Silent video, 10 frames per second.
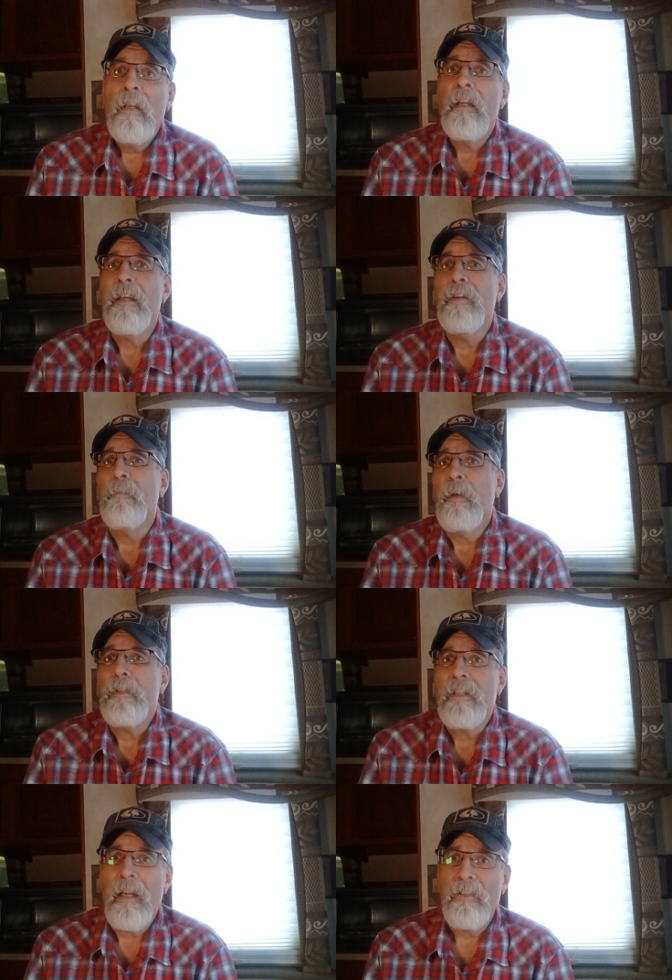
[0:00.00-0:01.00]
Maybe
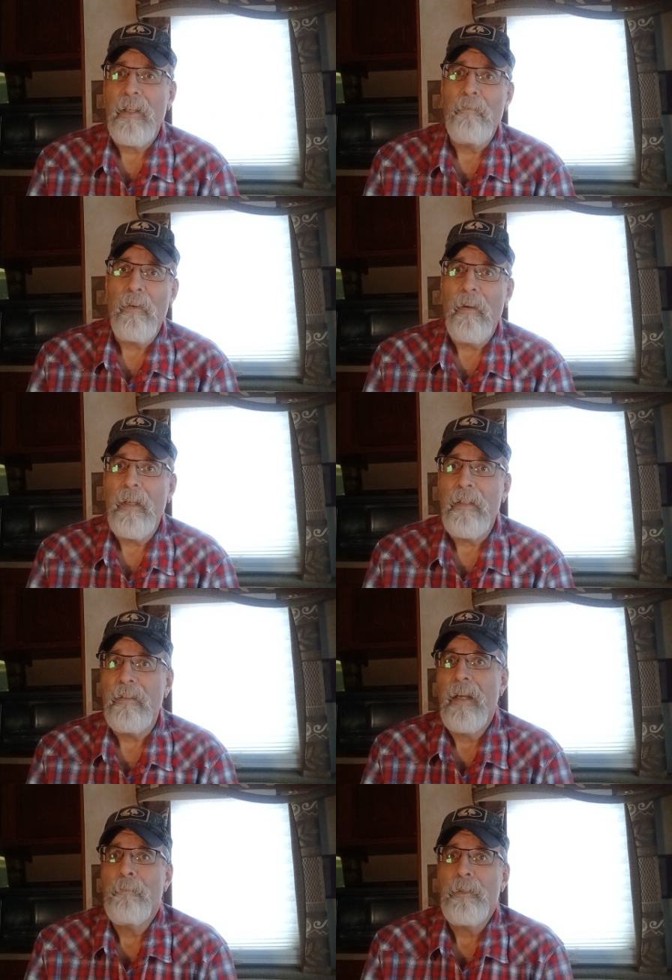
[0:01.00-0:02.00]
it's 97 degrees,
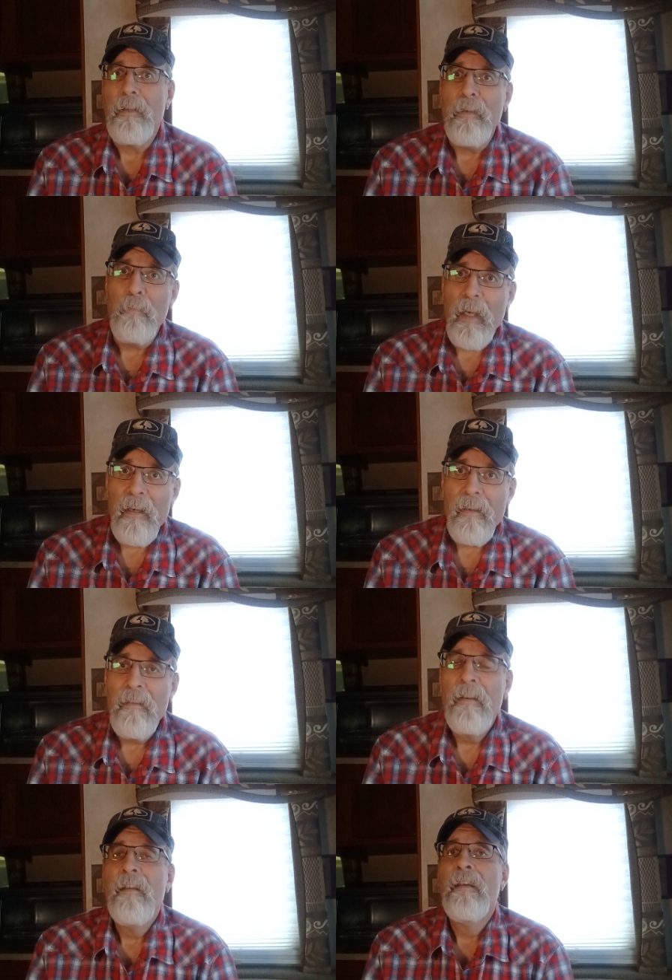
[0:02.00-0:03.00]
90% humidity,
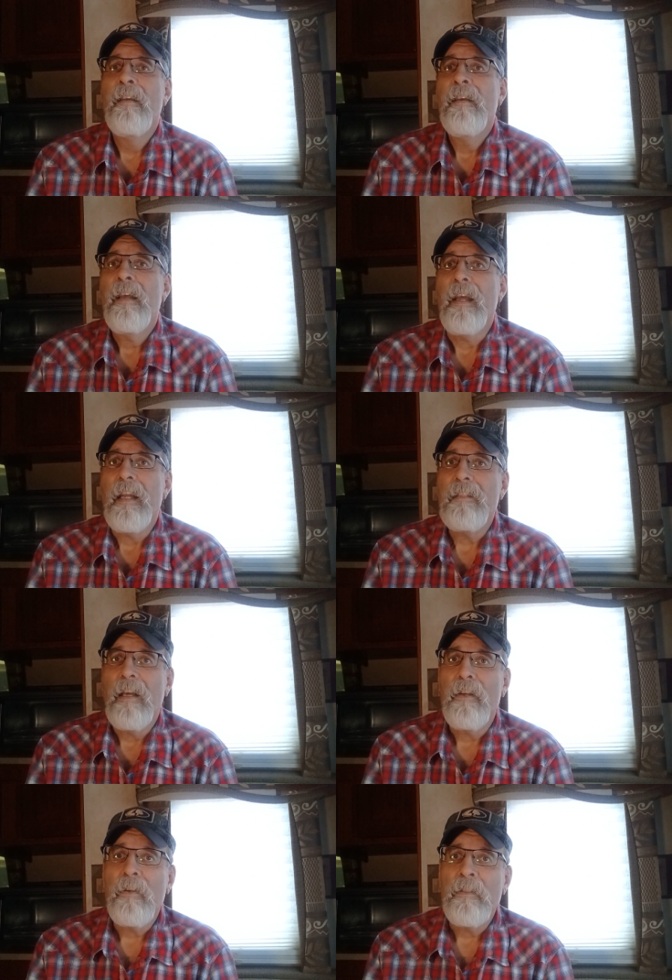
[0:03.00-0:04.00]
and he's
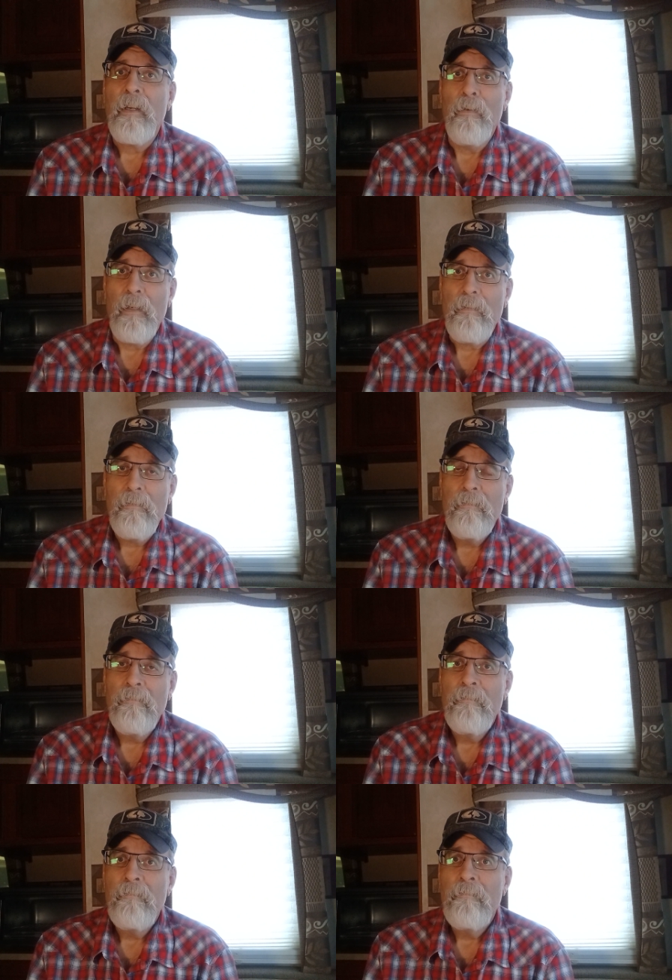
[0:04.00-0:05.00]
got a trench coat on.
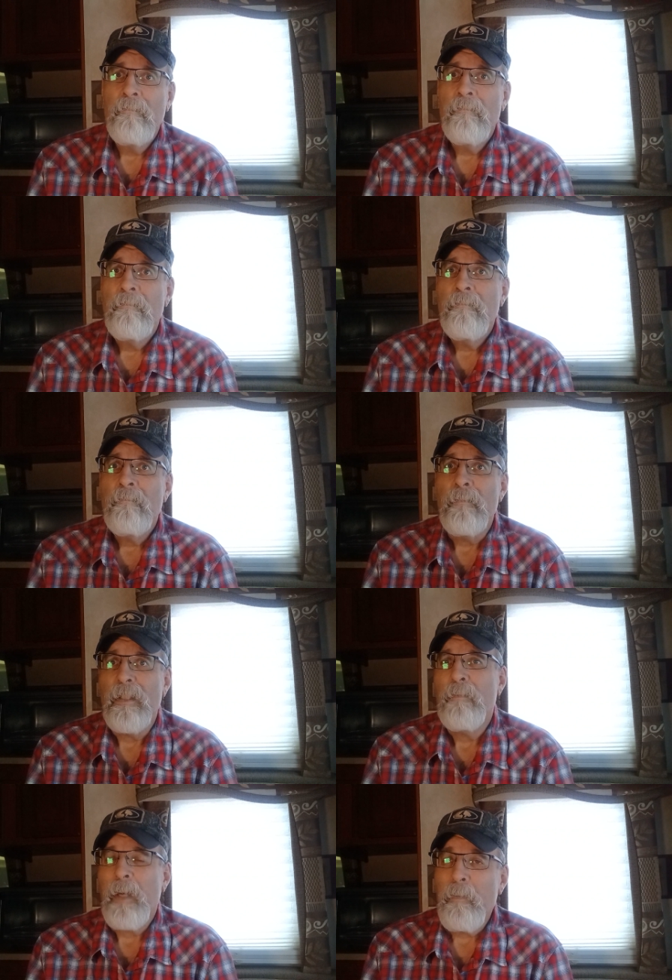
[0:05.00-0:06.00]

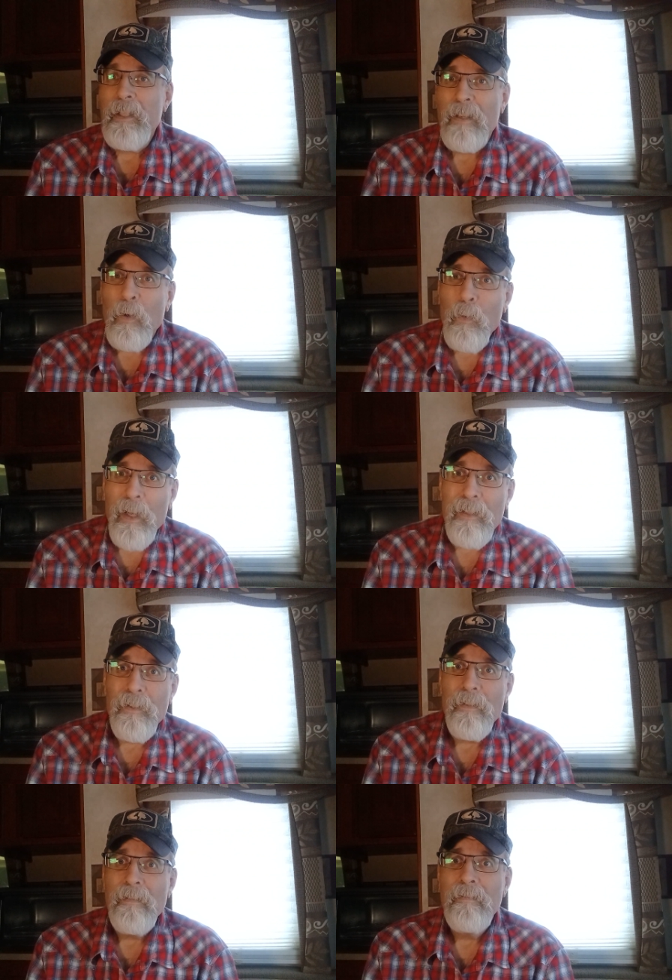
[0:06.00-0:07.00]
Well, maybe he's
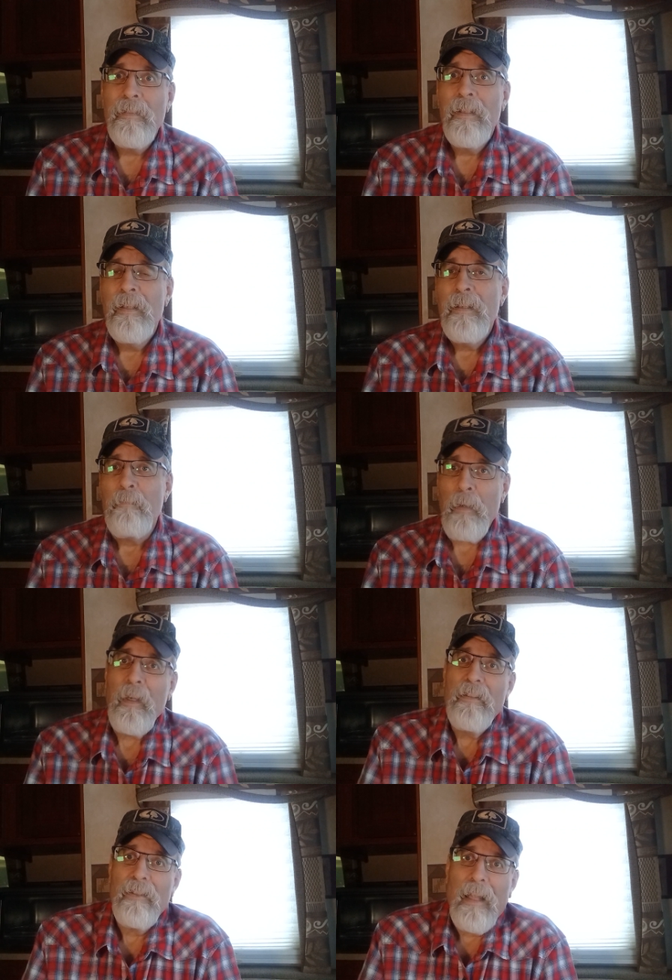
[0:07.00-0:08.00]
cold-natured. Maybe
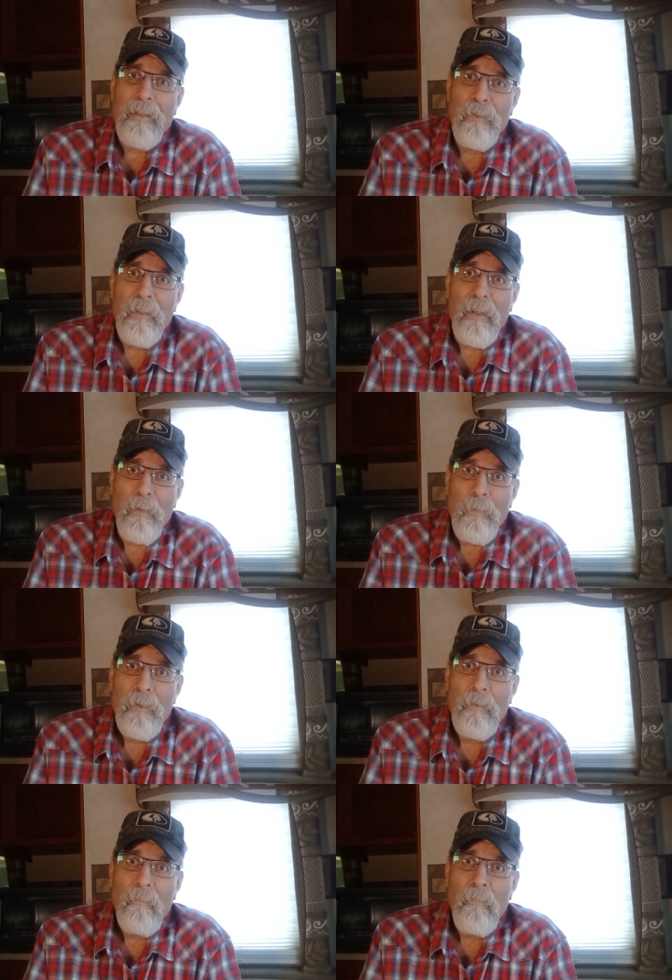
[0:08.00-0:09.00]
he just likes trench
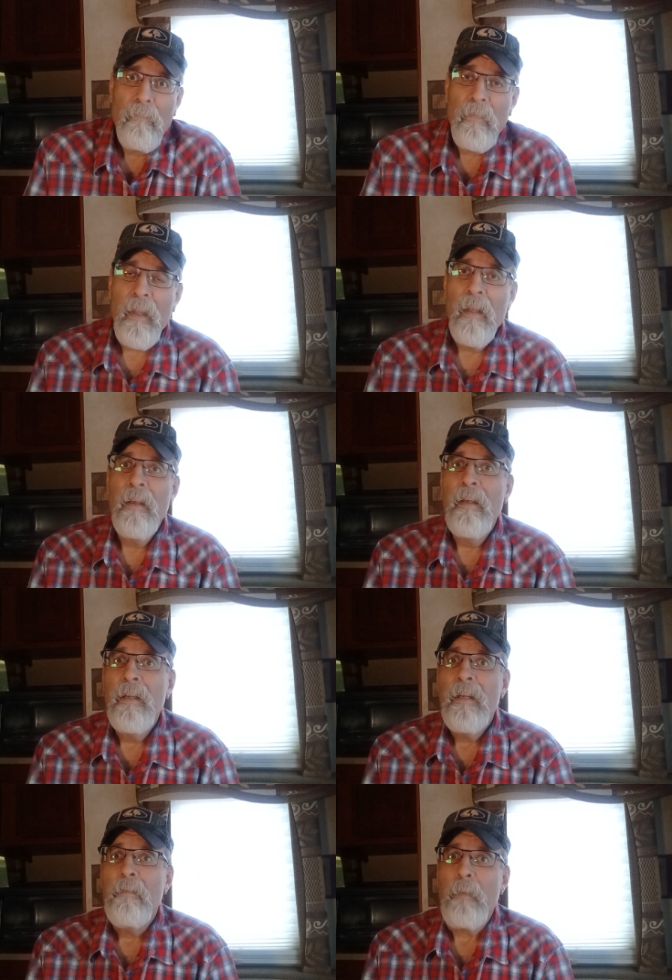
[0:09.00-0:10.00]
coats.
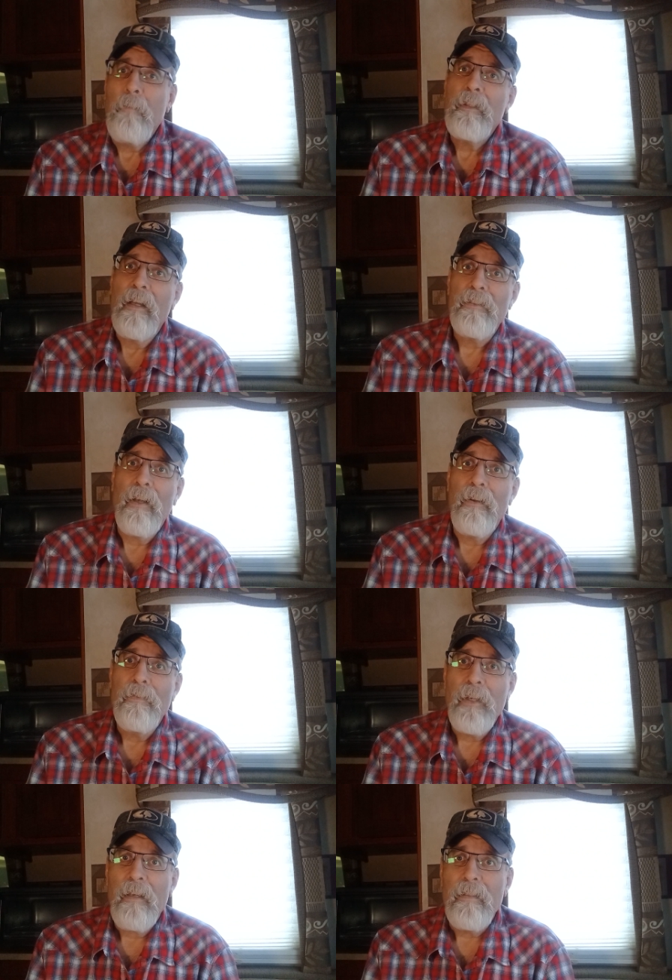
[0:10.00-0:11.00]
Maybe he's got a sawed-off
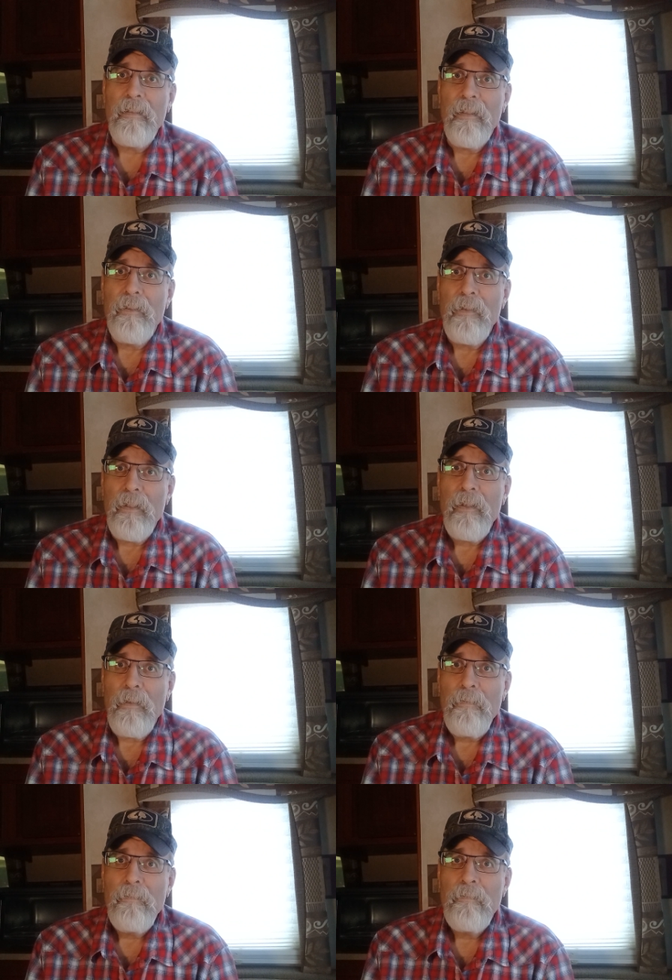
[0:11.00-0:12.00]
shotgun under the trench coat.